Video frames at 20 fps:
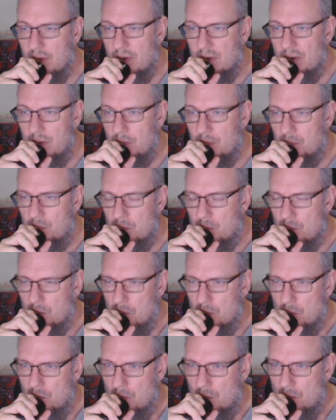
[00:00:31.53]
Hopefully
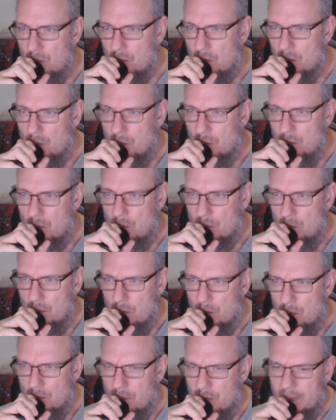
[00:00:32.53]
this time I'm
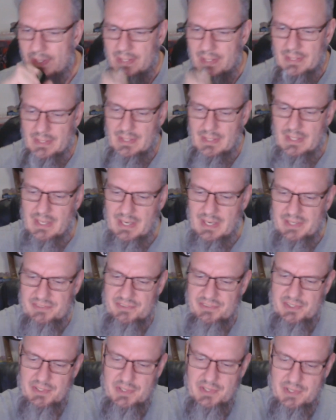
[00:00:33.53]
starting without another. I
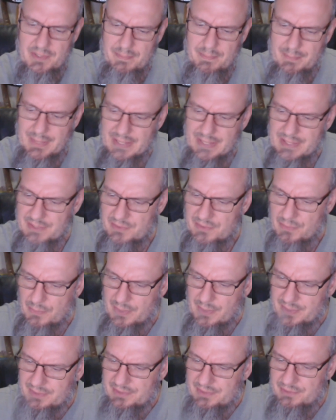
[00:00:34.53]
actually couldn't make it to
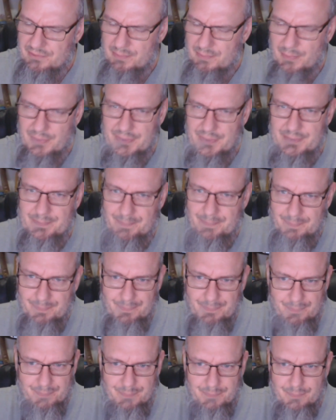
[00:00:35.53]
work this morning.
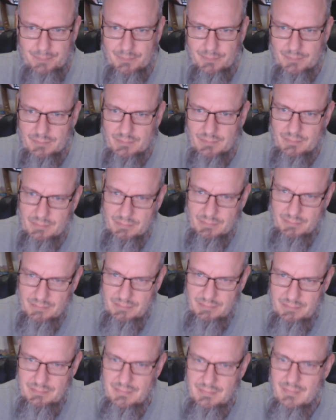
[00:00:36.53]
Bit of
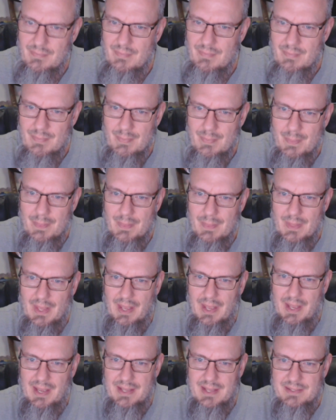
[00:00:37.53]
silence.
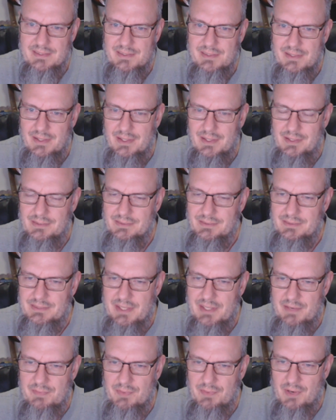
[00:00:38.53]
I had to
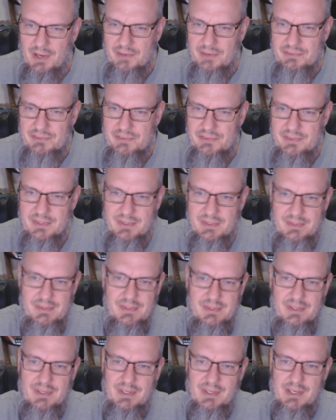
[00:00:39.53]
defrost
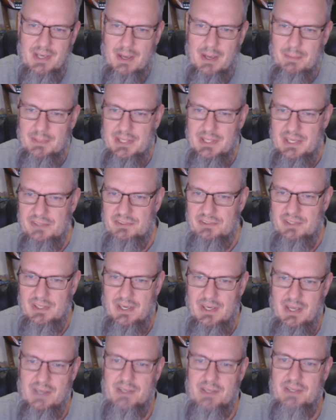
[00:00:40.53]
the combination
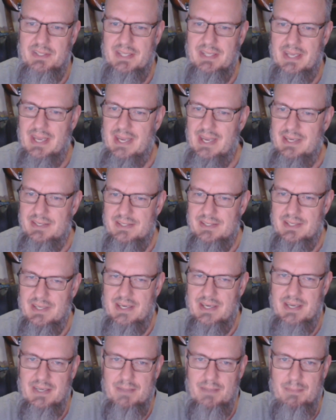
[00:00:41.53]
lock on the gate to get
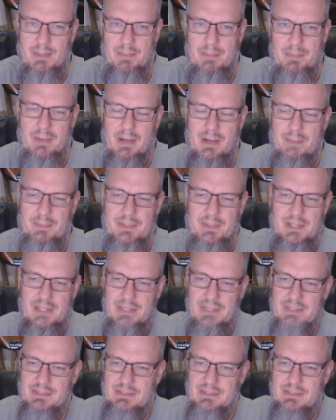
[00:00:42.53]
out of my property.